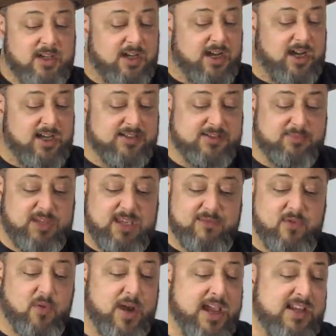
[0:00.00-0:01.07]
Some
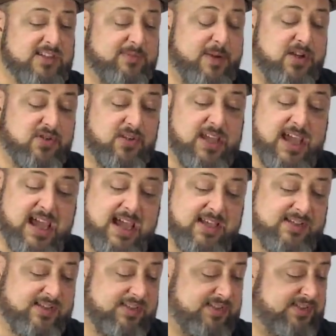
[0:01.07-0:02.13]
giveaways, special
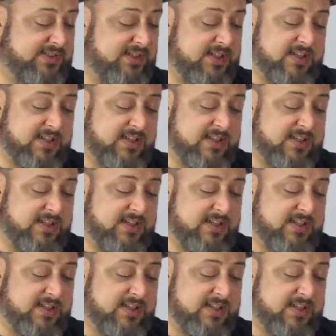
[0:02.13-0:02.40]
guests.